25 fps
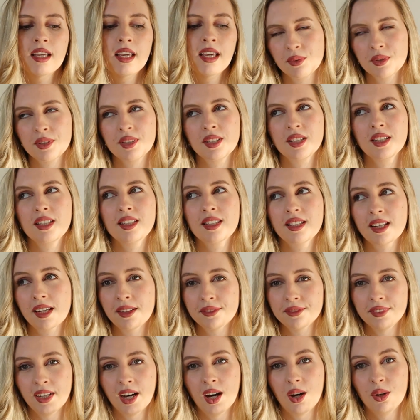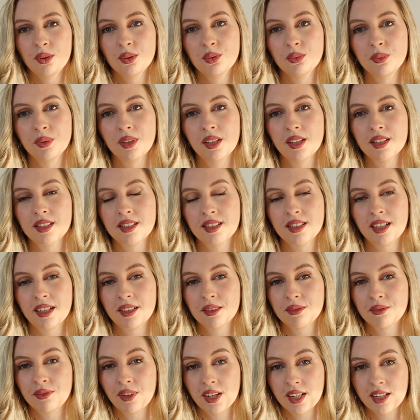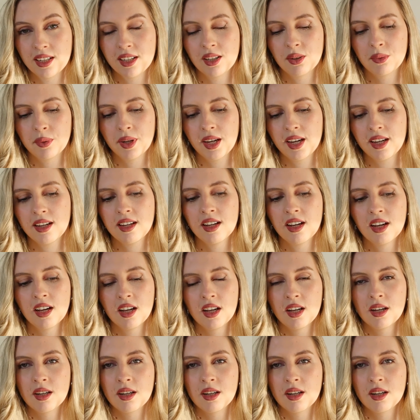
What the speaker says: you will see self-doubt will start fading away